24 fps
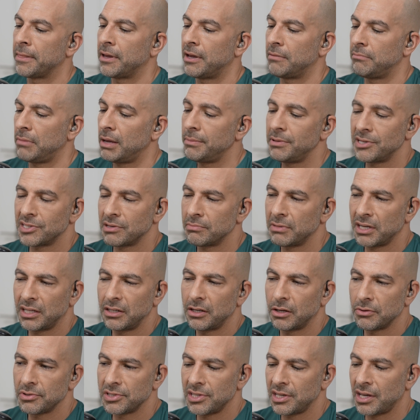And maybe somebody
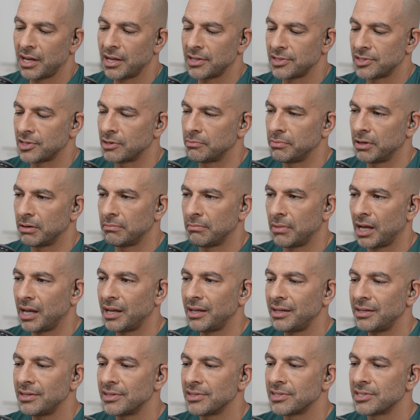knows the answer, but
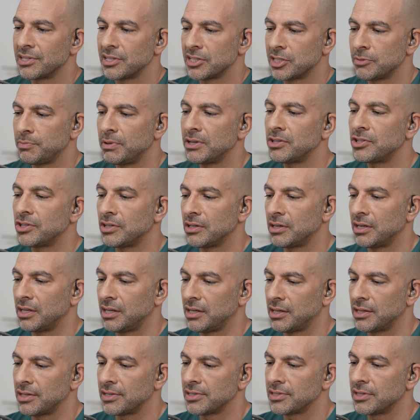my suspicion
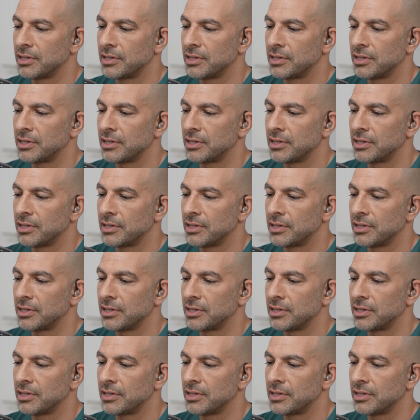is